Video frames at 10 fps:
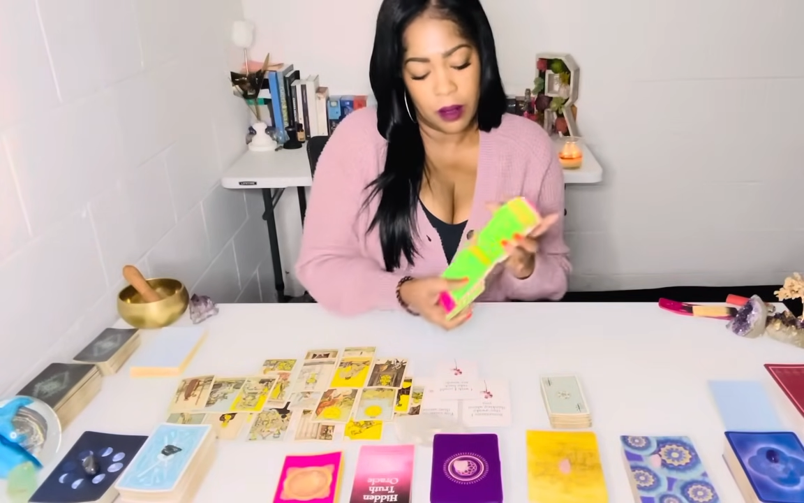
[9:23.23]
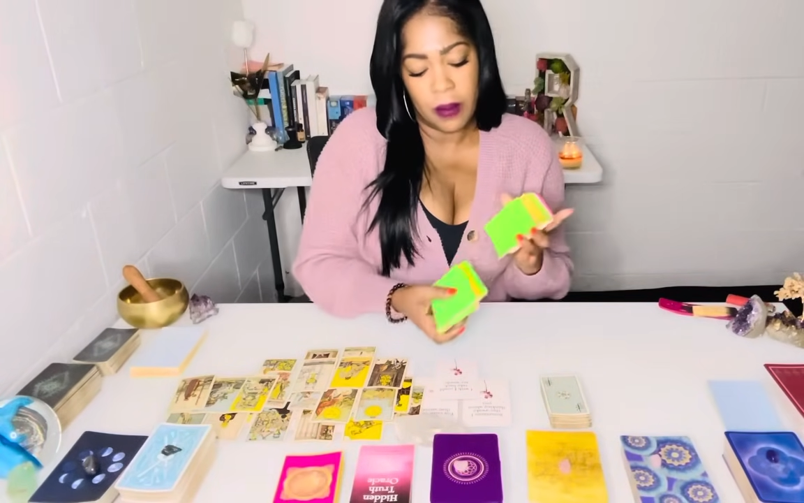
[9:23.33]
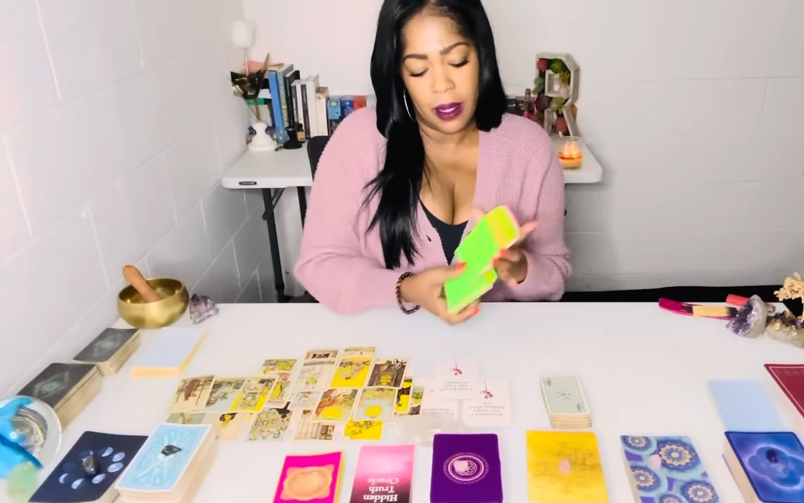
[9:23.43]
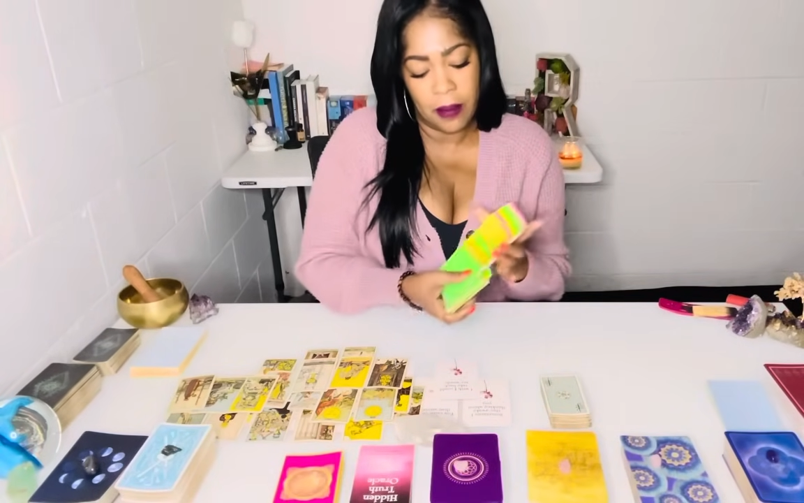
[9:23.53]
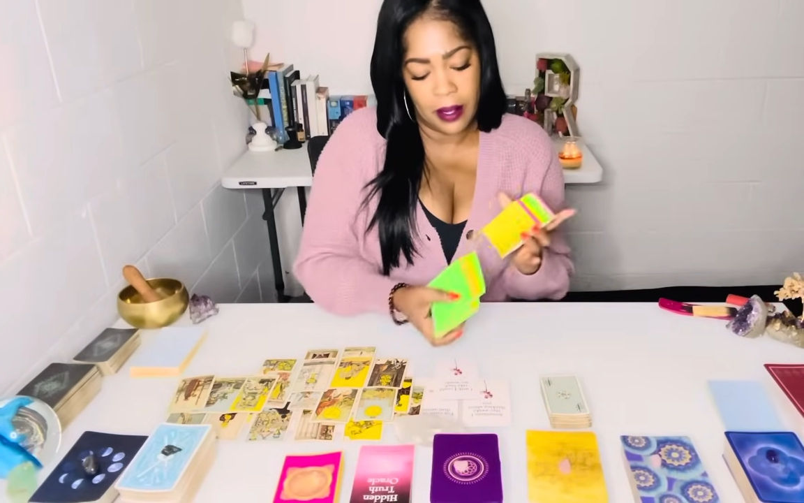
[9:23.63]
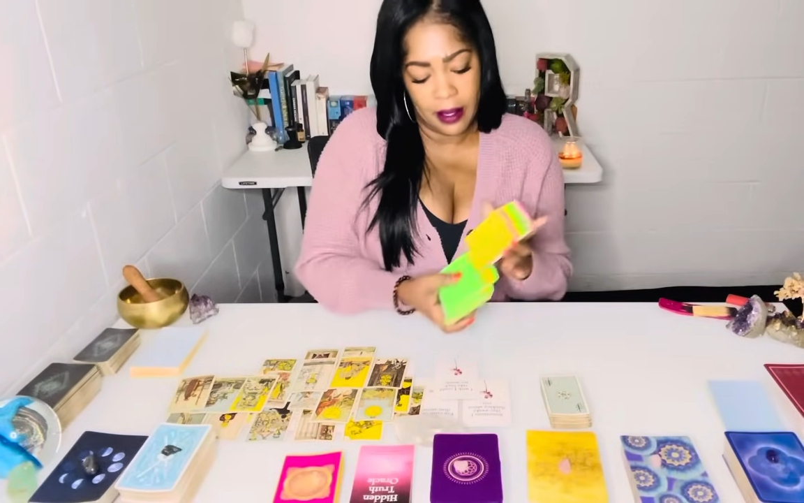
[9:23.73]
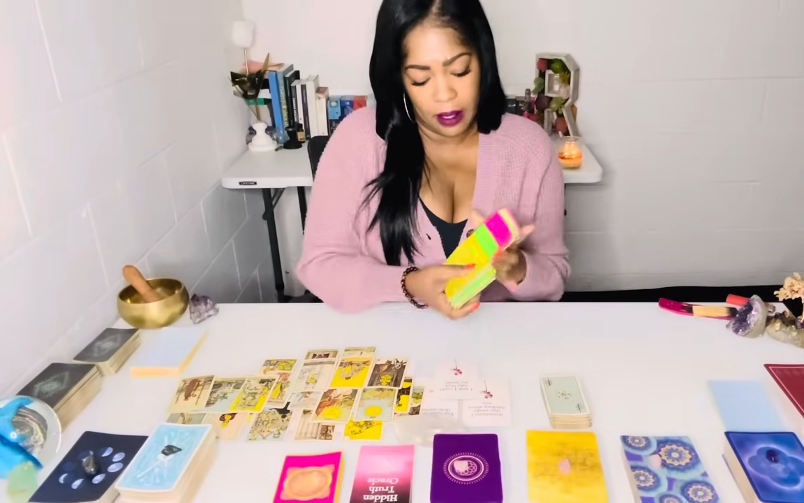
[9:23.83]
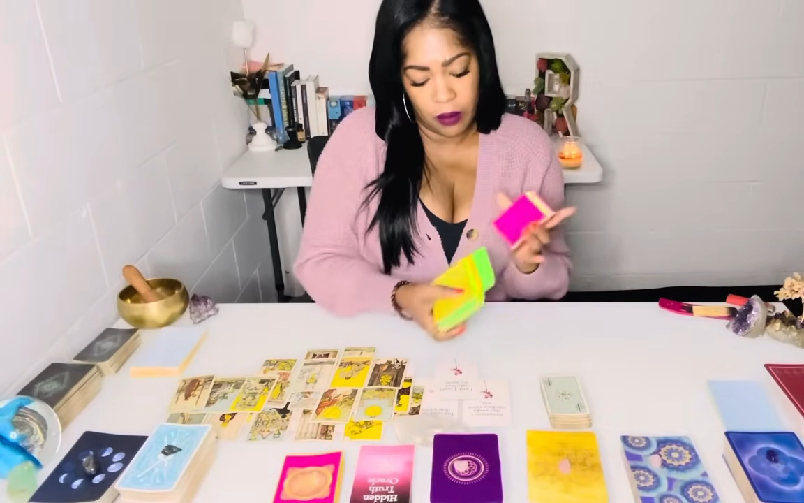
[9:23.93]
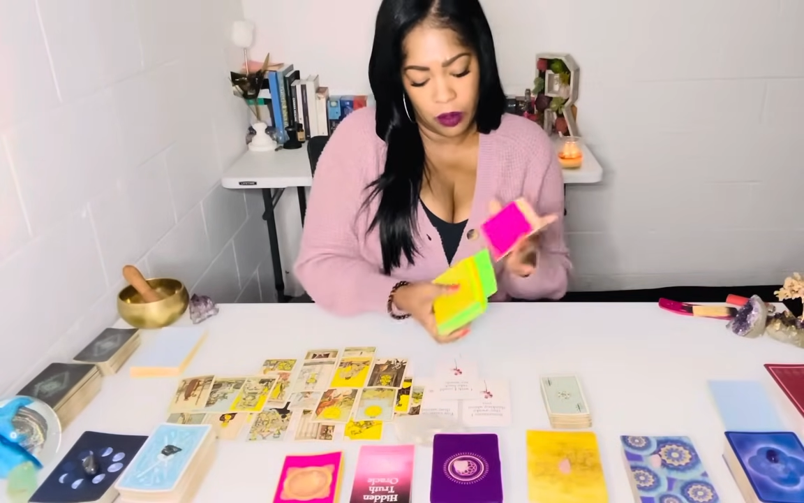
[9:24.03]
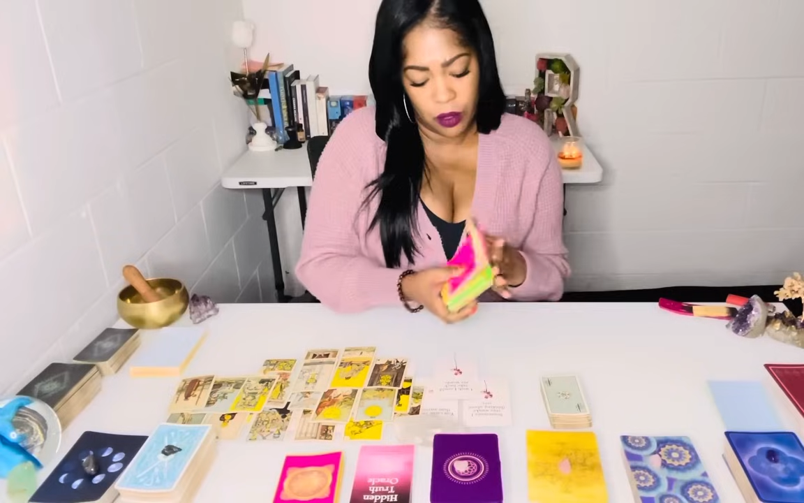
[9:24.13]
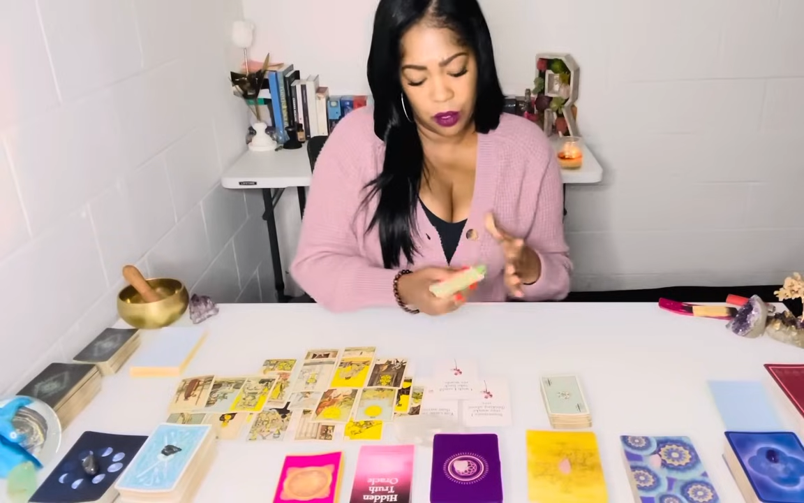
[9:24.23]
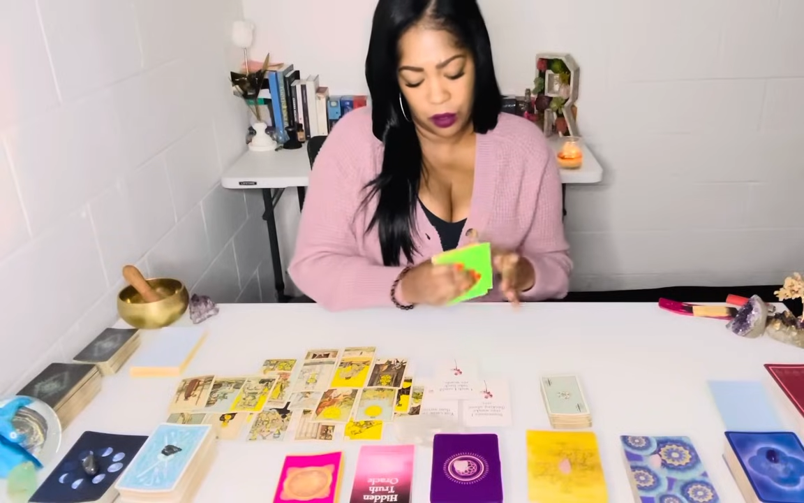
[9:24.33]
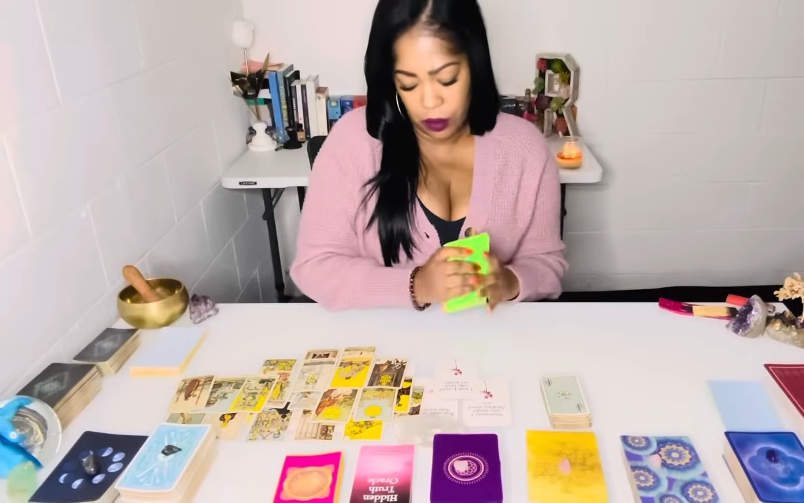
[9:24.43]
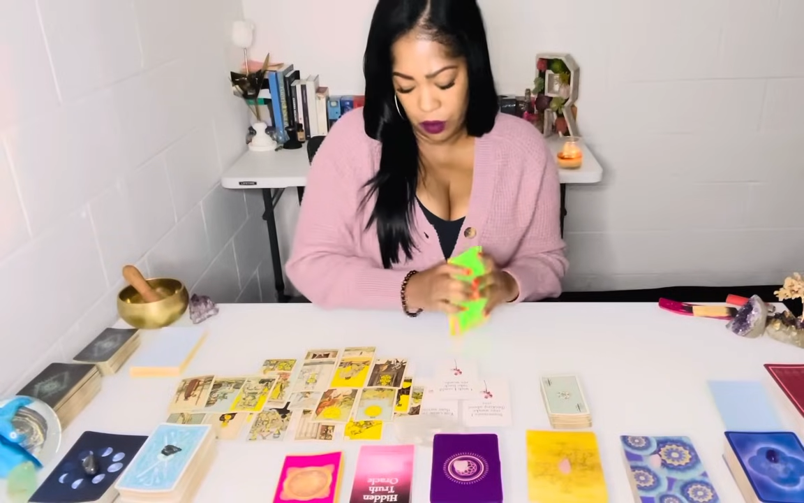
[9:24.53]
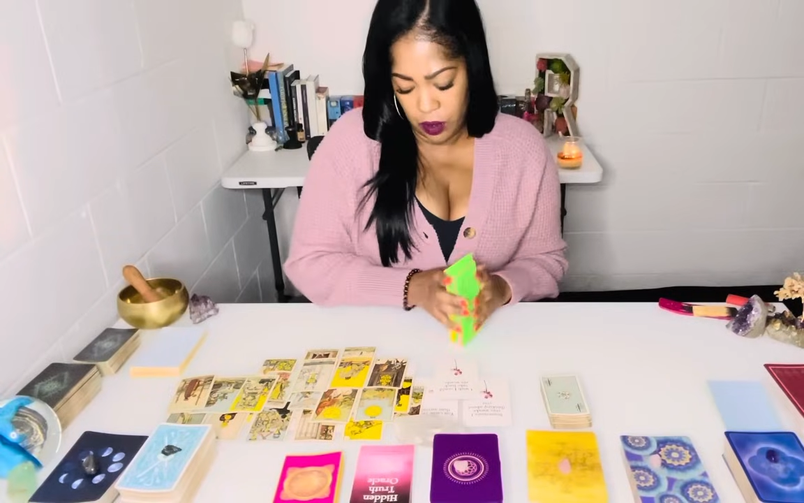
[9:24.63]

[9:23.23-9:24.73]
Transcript: them not being able to